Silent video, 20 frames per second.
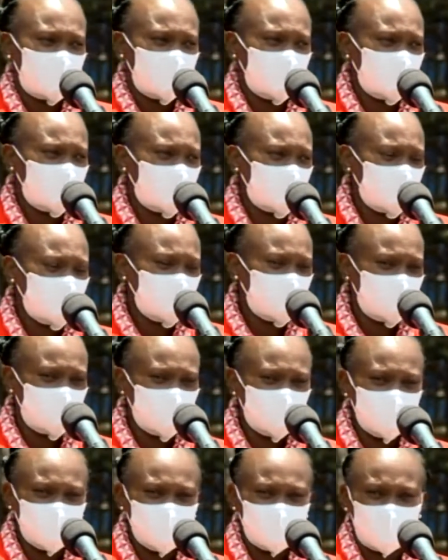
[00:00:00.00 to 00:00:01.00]
uh, to,
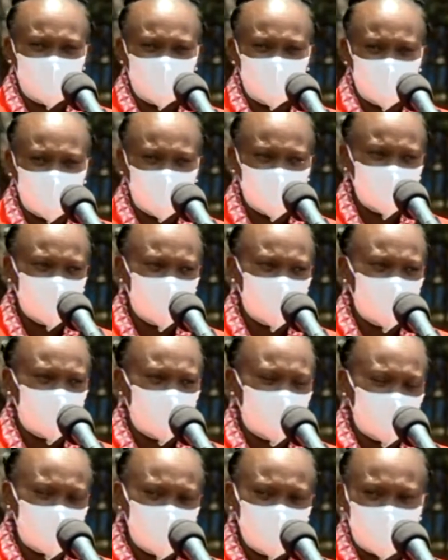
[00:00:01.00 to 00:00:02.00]
to give you the
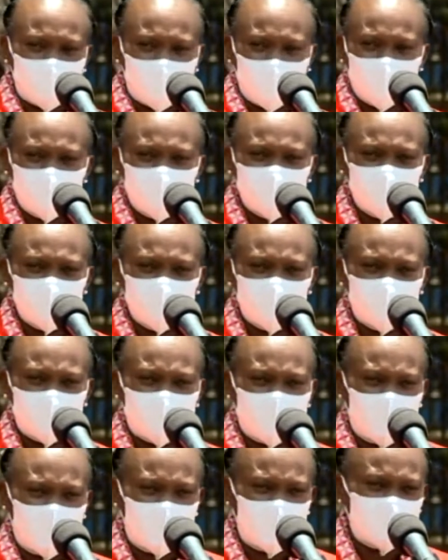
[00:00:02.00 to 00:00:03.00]
information on what we can
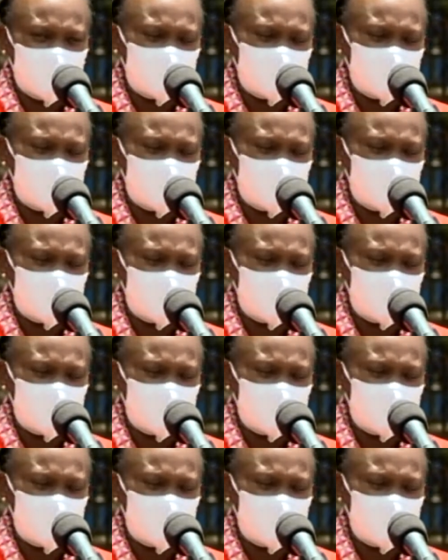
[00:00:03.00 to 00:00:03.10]
do